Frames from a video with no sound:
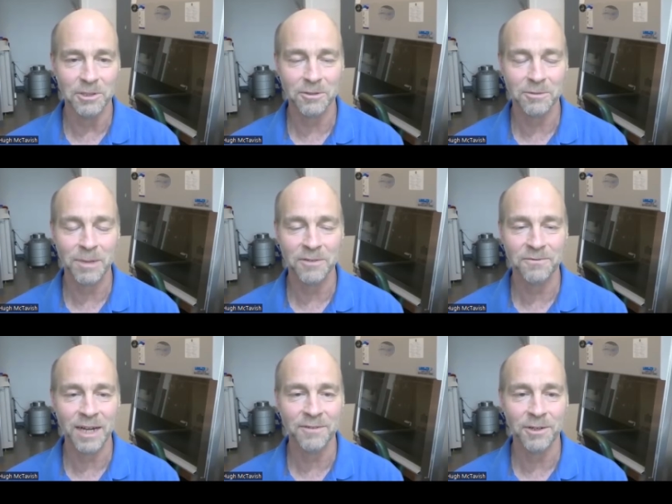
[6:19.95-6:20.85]
so about
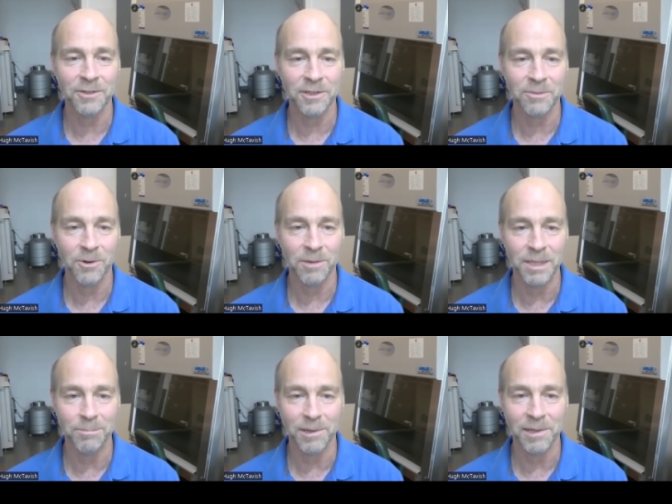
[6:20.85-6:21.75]
500 or more
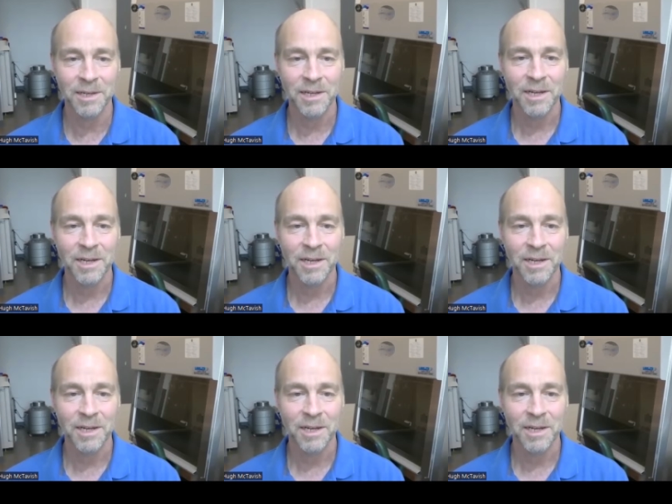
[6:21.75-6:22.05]
people